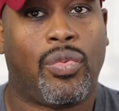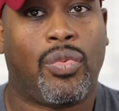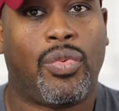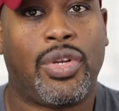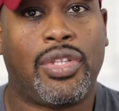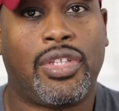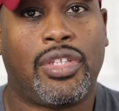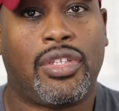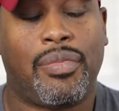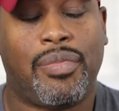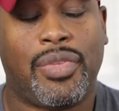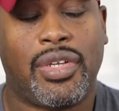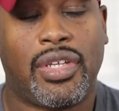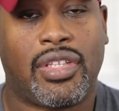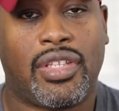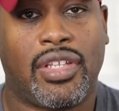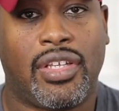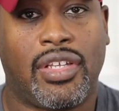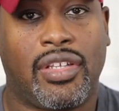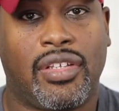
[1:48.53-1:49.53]
One of the
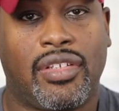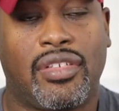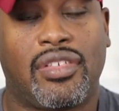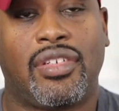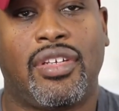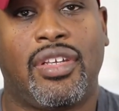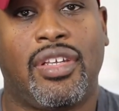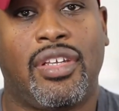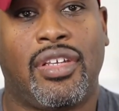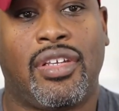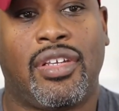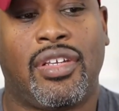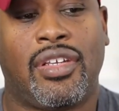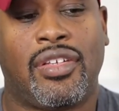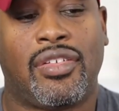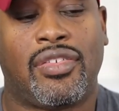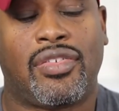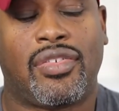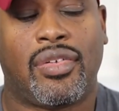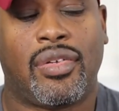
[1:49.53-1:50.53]
big things
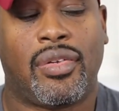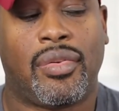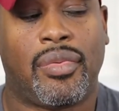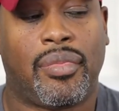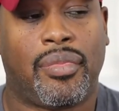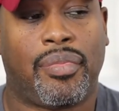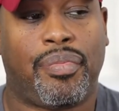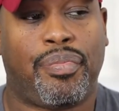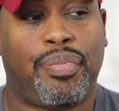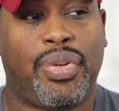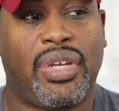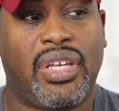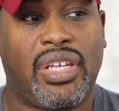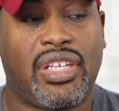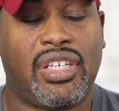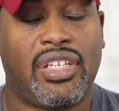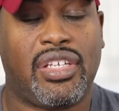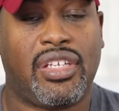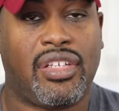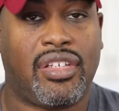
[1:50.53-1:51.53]
is
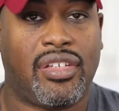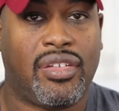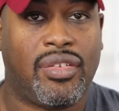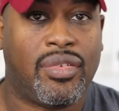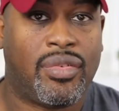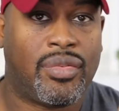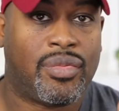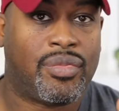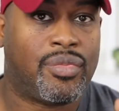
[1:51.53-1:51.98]
picking